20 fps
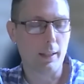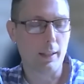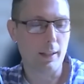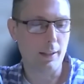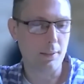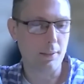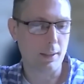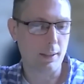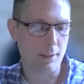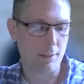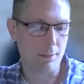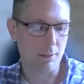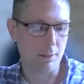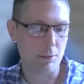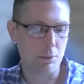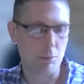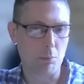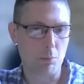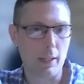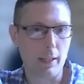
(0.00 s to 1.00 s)
And
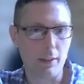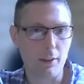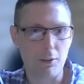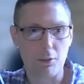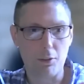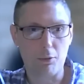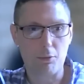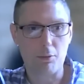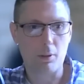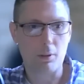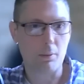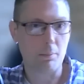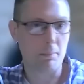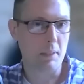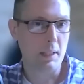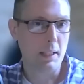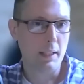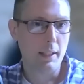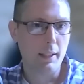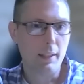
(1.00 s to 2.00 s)
this ranges from
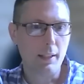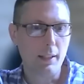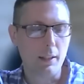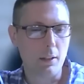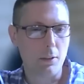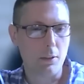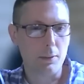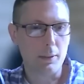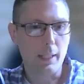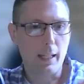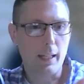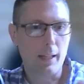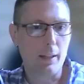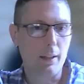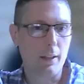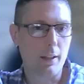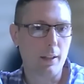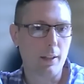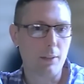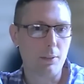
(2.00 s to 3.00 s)

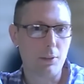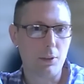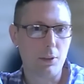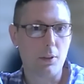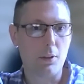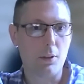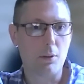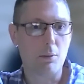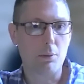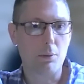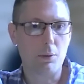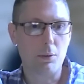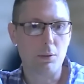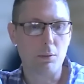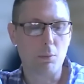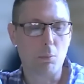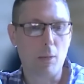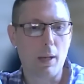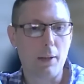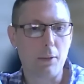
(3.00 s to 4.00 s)
data to
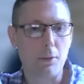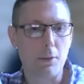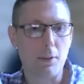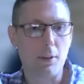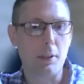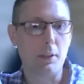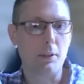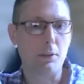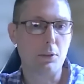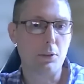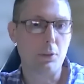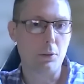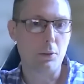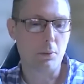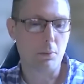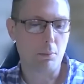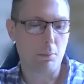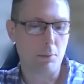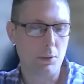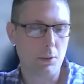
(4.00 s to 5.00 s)
rendering
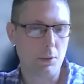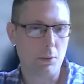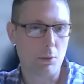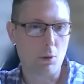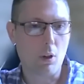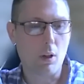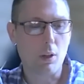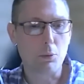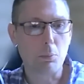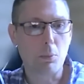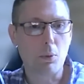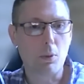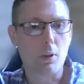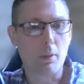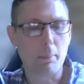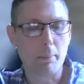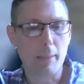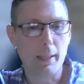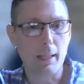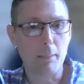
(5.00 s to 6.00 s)
to
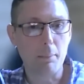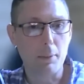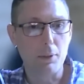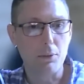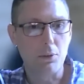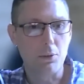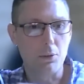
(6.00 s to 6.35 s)
cross-border payments.